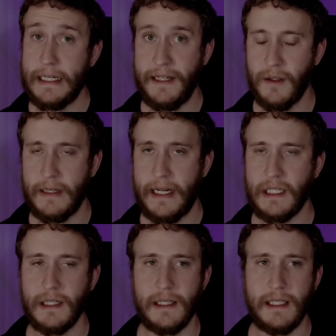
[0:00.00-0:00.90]
I don't
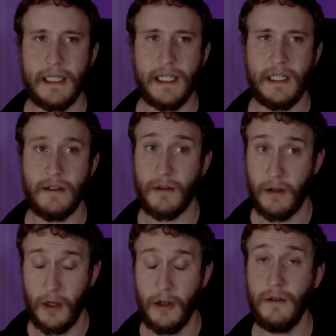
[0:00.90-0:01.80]
actually think it is
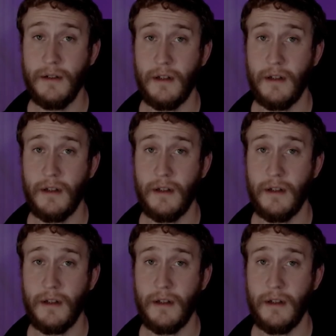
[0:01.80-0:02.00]
close.